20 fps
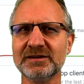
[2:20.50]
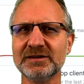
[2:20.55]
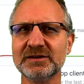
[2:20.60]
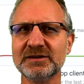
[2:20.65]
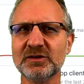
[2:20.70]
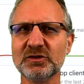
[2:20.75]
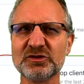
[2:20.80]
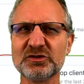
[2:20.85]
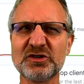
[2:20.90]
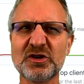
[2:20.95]

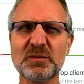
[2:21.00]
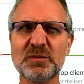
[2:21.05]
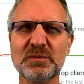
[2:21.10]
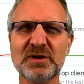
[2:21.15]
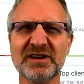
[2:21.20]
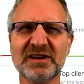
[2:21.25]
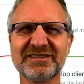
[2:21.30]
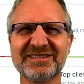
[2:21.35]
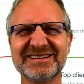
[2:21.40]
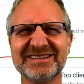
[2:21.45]
also,
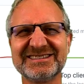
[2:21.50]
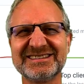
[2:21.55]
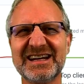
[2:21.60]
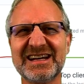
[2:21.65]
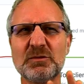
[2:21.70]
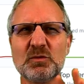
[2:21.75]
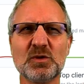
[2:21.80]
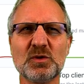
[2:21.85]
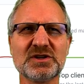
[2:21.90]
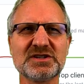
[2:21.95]
but that
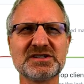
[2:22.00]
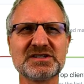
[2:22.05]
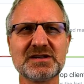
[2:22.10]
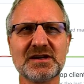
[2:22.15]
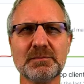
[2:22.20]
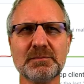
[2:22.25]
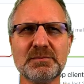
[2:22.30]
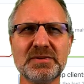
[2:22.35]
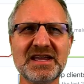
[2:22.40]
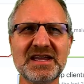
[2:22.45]
was a
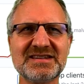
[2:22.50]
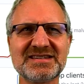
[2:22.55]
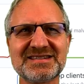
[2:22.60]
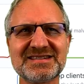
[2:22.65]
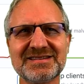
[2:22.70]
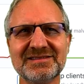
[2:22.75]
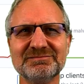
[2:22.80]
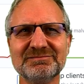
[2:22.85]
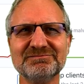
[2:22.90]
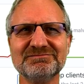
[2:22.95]
bit,
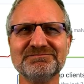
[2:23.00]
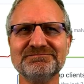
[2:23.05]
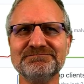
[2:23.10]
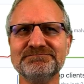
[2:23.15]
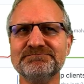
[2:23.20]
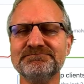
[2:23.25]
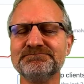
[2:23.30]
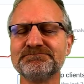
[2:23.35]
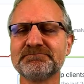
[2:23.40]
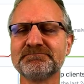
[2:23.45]

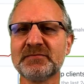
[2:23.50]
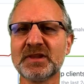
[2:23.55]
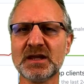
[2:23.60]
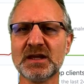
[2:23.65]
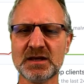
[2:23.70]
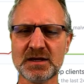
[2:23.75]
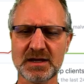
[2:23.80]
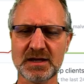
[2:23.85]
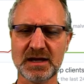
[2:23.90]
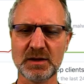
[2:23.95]

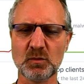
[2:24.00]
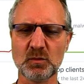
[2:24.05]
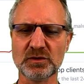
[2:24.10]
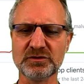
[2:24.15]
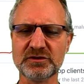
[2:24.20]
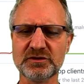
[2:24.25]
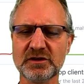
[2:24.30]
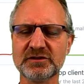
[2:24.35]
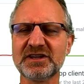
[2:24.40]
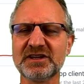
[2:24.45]
it was
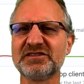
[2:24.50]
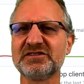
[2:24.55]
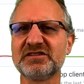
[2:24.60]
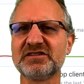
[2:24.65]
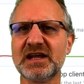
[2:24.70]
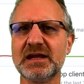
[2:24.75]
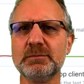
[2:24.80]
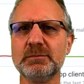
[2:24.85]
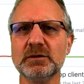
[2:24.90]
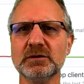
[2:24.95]
not that
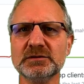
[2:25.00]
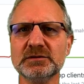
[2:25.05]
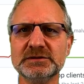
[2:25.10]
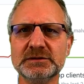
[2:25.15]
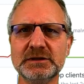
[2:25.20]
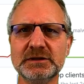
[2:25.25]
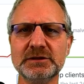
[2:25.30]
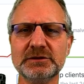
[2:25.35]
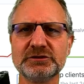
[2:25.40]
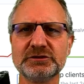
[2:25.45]
stable.
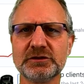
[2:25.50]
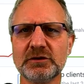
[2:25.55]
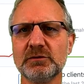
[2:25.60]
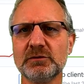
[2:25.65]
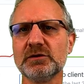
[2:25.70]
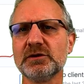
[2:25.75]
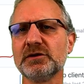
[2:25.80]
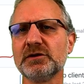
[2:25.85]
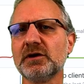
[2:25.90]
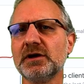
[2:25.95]

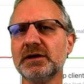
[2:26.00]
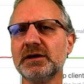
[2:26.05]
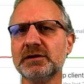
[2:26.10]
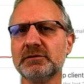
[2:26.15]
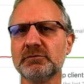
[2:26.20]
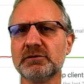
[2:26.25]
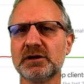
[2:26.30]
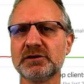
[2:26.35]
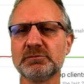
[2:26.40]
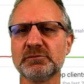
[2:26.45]
So in a
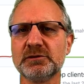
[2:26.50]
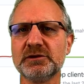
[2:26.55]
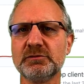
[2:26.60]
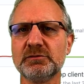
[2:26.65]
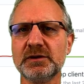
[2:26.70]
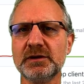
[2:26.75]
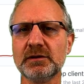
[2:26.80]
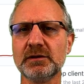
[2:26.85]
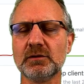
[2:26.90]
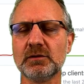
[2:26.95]
Raspberry
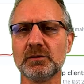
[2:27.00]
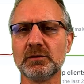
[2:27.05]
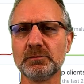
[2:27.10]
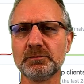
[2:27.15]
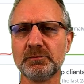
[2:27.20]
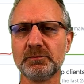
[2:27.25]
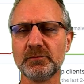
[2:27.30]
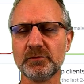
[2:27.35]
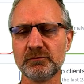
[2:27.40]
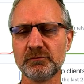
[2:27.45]
3 or
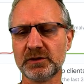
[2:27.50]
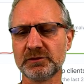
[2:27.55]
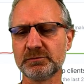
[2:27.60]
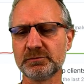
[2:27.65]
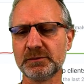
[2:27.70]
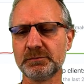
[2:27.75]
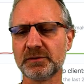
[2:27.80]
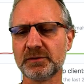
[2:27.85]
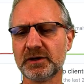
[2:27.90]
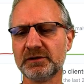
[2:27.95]
a Raspberry
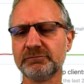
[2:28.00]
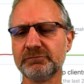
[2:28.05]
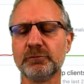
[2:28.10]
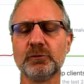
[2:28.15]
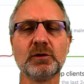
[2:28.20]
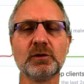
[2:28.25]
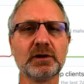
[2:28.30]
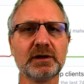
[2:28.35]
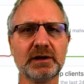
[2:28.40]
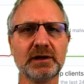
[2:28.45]
Pi
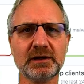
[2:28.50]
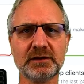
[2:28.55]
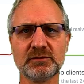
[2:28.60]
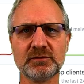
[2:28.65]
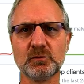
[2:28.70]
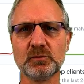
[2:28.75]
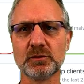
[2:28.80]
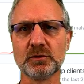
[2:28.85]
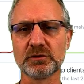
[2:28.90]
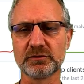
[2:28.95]
4, it
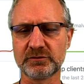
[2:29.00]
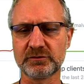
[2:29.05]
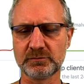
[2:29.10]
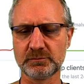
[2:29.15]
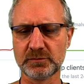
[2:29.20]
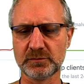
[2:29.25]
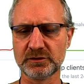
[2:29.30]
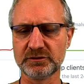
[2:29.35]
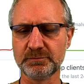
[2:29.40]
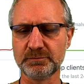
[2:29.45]
works
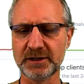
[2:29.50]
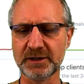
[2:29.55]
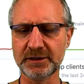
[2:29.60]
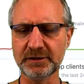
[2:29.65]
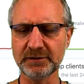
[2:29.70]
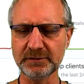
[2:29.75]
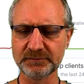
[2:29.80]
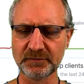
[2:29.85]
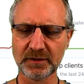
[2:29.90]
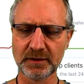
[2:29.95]
much better.
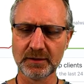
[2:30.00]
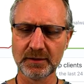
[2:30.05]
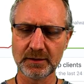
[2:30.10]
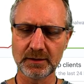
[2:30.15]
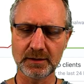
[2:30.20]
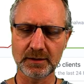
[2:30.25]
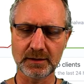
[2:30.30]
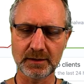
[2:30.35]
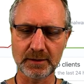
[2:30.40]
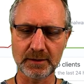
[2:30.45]

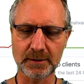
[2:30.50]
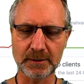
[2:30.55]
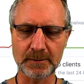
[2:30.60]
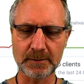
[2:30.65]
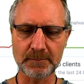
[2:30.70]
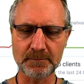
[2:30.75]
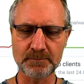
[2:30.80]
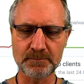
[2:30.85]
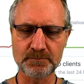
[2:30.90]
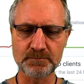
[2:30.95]

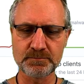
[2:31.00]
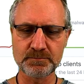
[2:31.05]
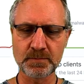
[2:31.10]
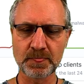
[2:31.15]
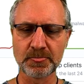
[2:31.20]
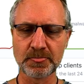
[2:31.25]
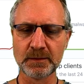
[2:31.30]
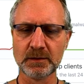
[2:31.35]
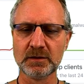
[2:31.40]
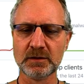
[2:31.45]

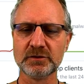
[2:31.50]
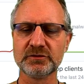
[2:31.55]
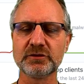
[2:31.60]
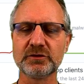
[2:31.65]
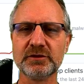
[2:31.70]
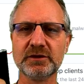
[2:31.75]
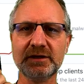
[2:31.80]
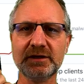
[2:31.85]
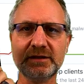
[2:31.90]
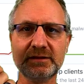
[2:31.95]
So
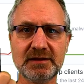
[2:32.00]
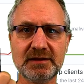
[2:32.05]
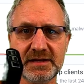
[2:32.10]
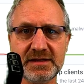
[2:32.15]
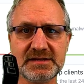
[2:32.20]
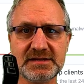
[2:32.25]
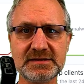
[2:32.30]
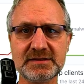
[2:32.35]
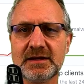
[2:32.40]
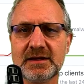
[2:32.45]
you need
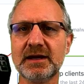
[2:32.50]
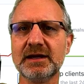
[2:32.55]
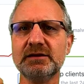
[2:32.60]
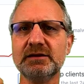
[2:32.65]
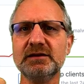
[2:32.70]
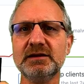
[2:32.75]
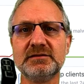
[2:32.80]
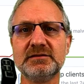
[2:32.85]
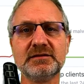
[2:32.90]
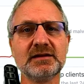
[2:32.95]
this, and you
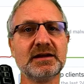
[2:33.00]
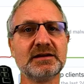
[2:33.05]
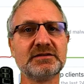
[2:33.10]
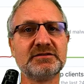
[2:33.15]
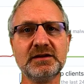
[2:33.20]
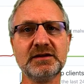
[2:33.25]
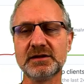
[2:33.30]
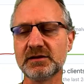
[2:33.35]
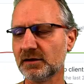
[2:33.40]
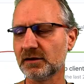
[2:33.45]
need an
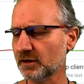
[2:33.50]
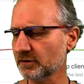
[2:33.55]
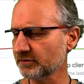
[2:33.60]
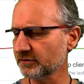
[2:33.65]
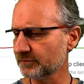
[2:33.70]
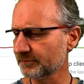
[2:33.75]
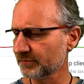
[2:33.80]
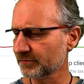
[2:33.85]
SD card.